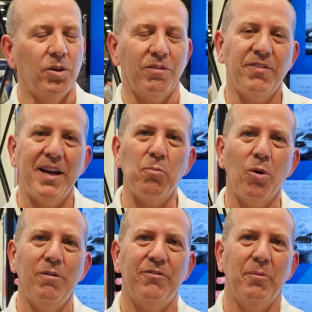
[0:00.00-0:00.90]
You can find
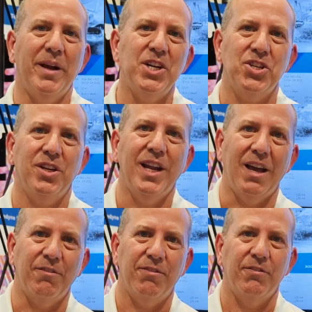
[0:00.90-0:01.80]
more information
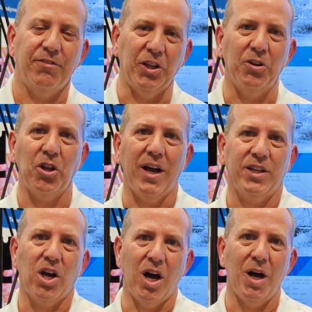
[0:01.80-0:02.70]
at
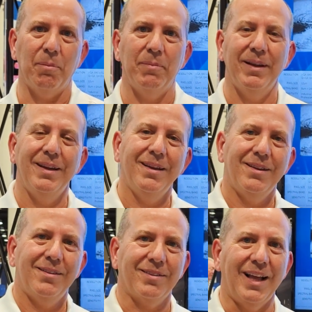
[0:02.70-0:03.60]

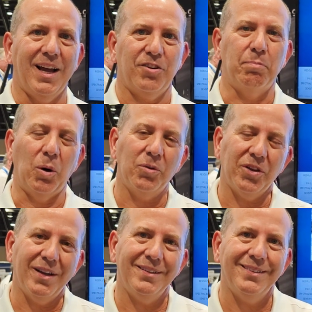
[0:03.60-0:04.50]

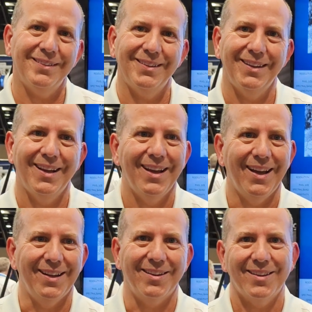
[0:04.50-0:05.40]
FLIR.com/boson,
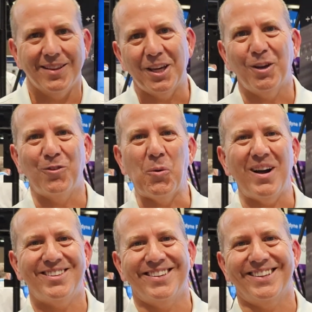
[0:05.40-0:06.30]
and thank you for
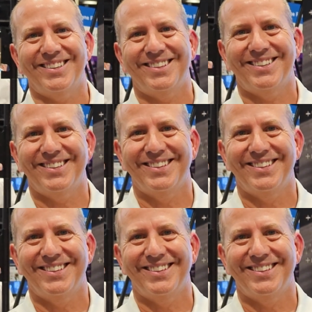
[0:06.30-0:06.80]
watching.